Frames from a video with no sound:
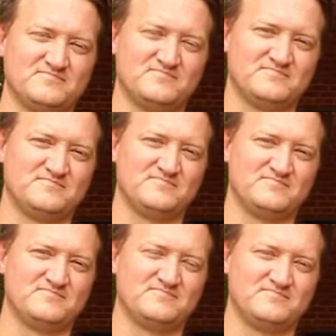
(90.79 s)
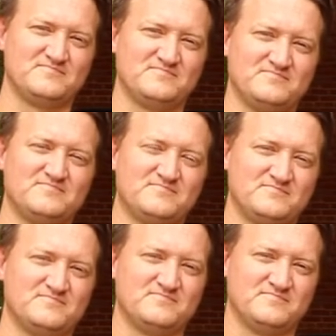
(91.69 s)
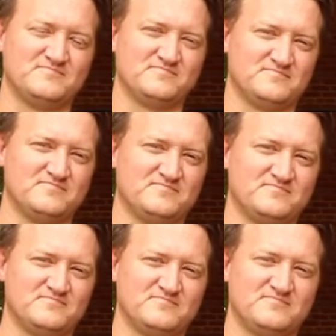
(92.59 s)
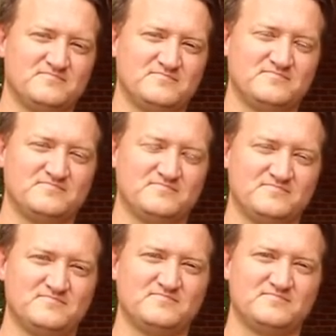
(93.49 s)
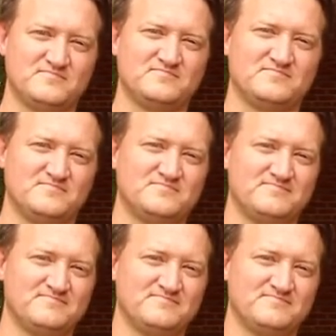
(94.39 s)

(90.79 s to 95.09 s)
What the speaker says: No words are spoken by the person on screen.